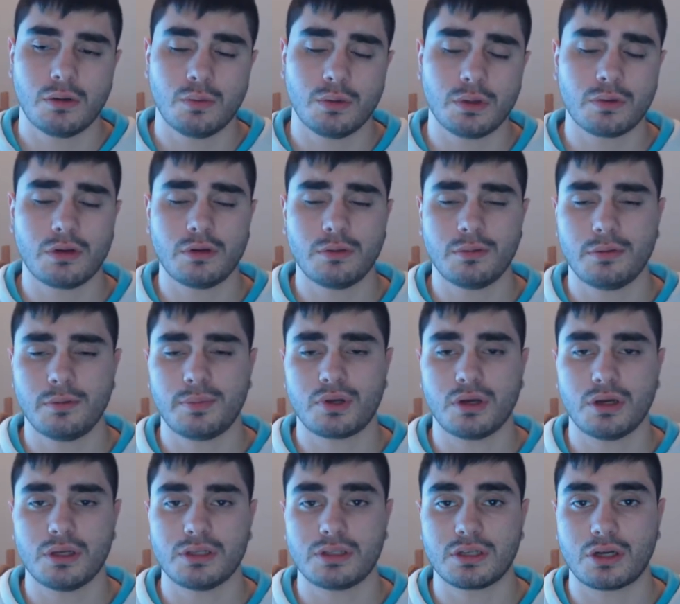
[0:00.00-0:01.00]
Well, it wouldn't be
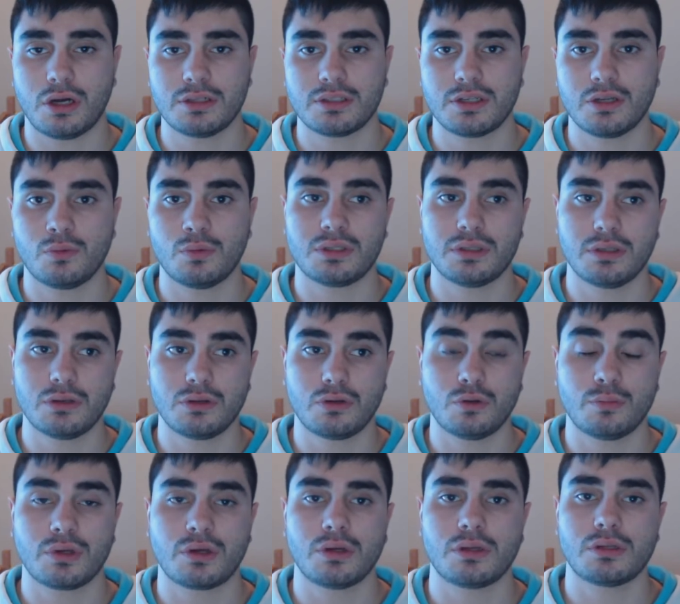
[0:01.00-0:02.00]
because the content was
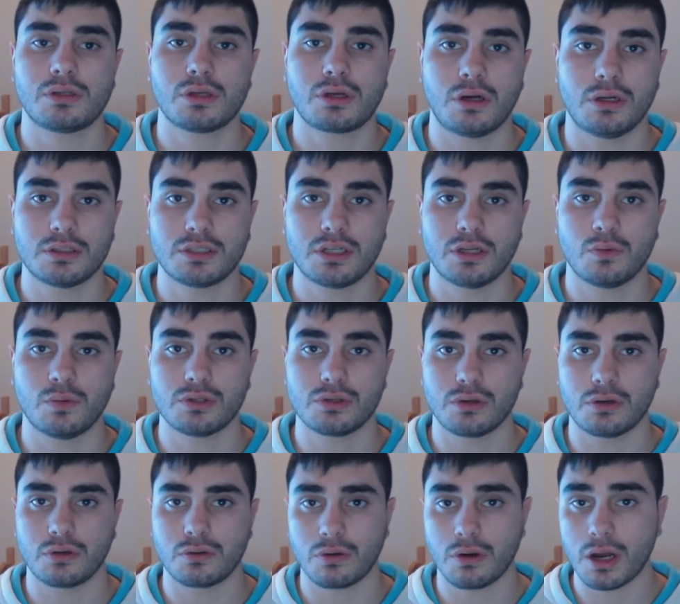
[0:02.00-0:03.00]
little, because the content was
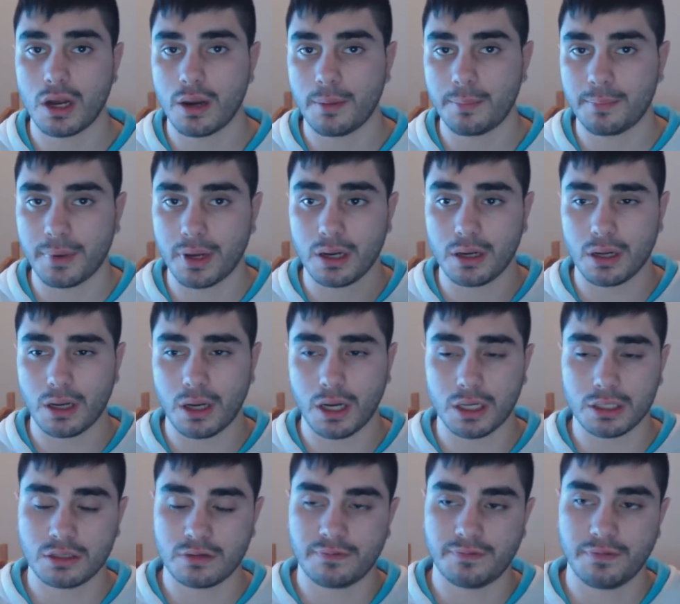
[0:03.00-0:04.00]
alright, but
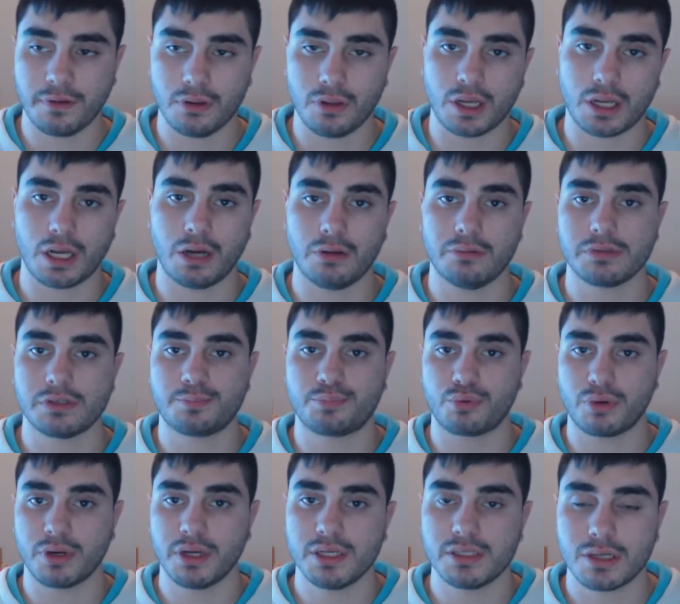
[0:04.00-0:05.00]
I just felt like I was
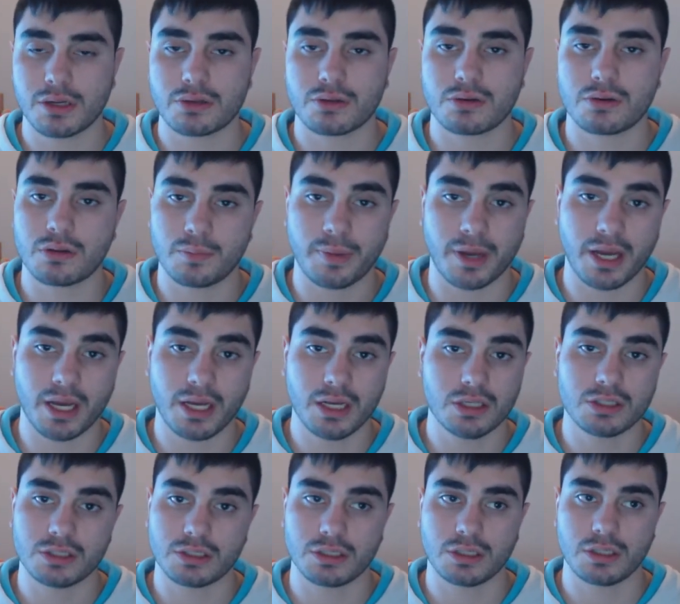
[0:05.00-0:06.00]
breezing through the
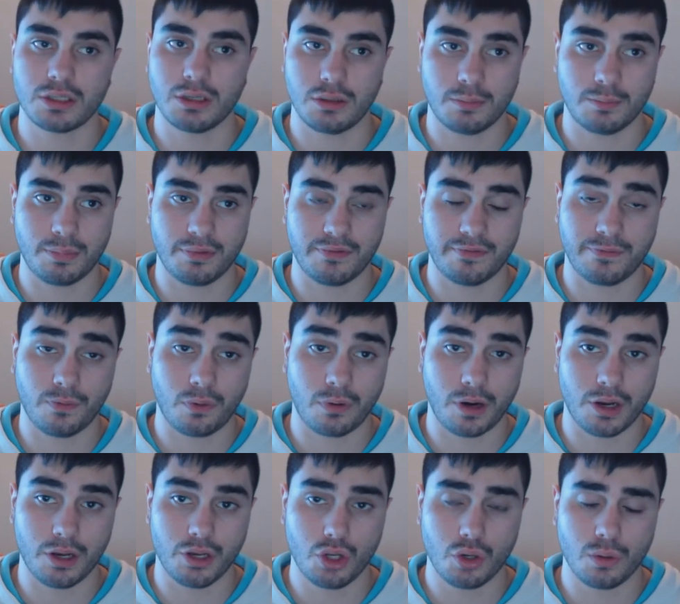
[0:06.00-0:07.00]
pages, and
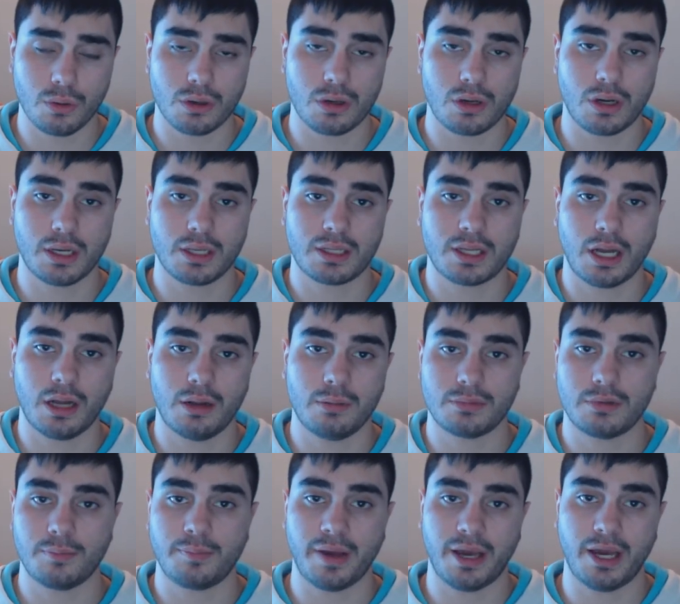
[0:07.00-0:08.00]
before I knew it, I'd
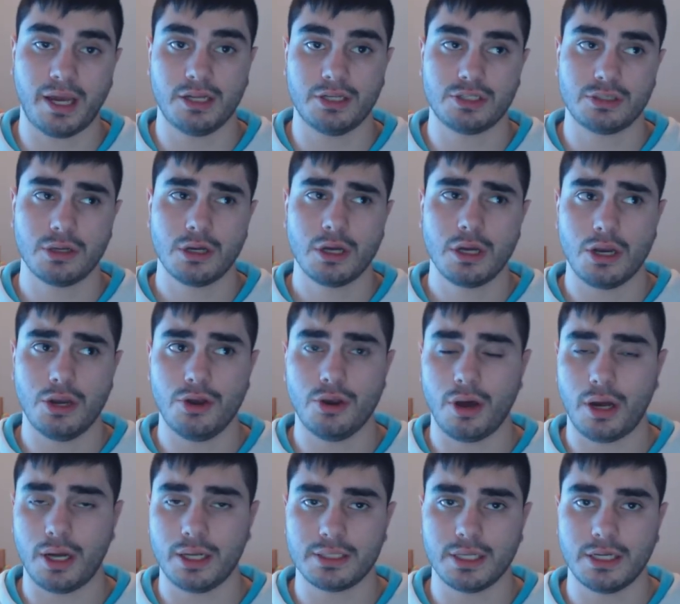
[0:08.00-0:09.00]
come to page
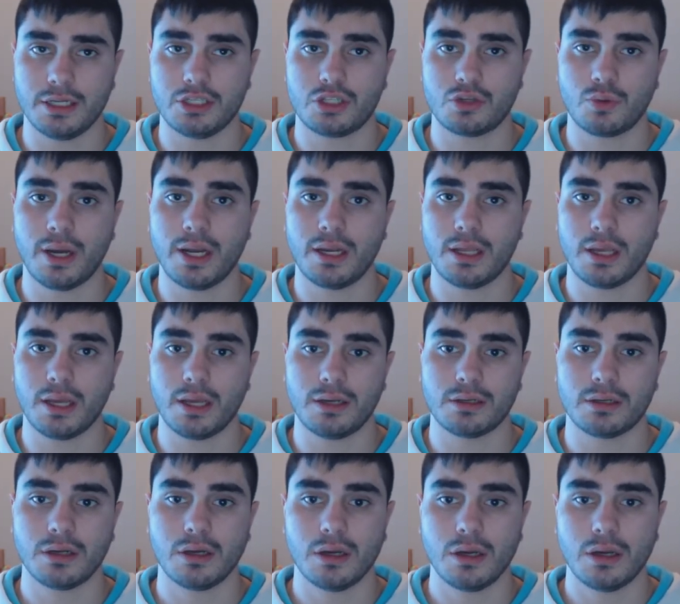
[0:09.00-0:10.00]
1920,
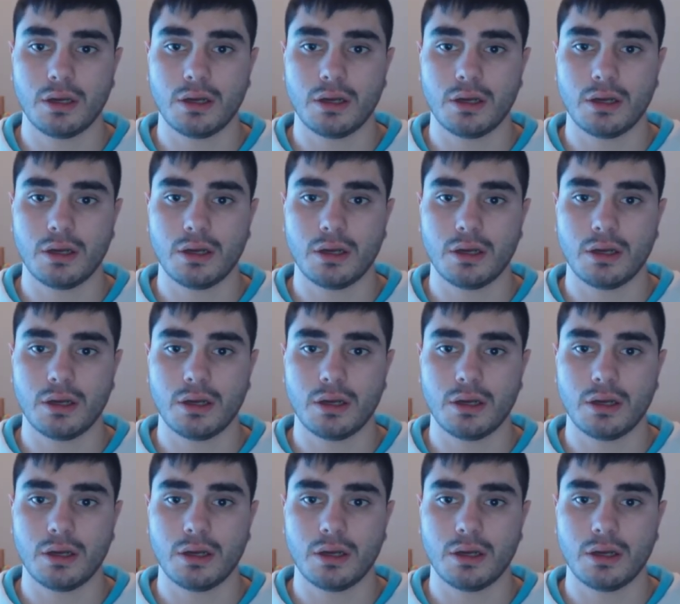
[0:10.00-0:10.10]
and